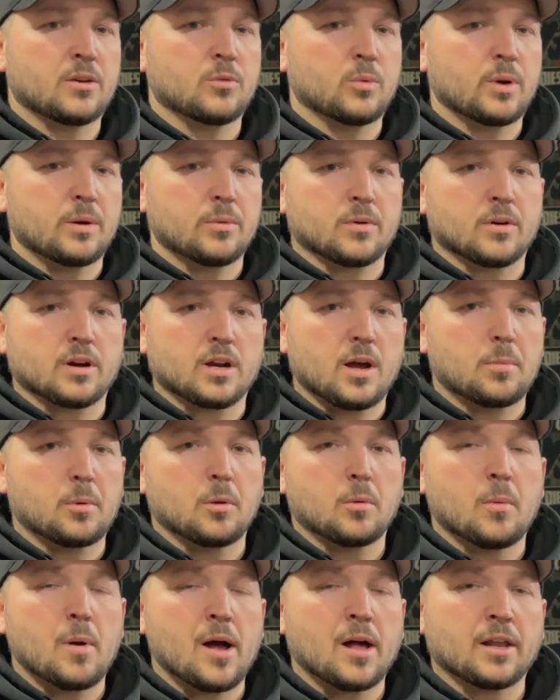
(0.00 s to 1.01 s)
and we were a
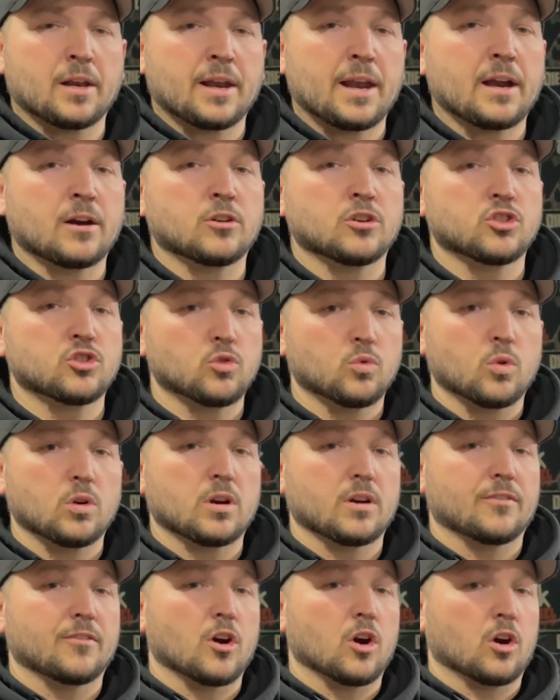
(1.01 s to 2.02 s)
couple of miles an hour
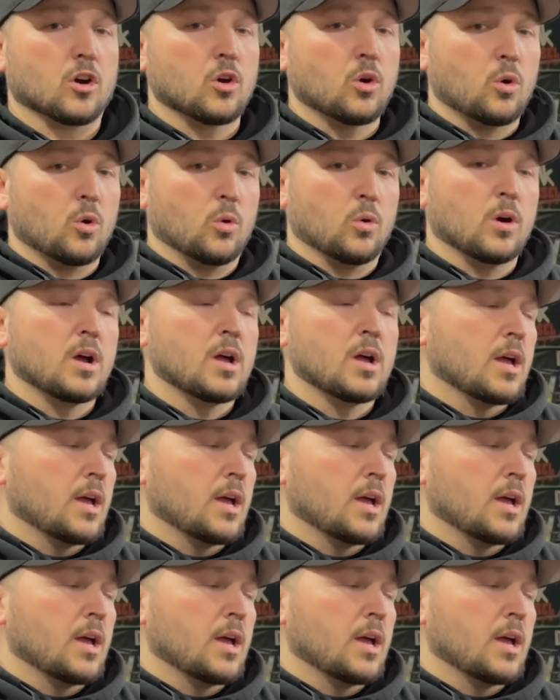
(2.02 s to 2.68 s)
short of our goal.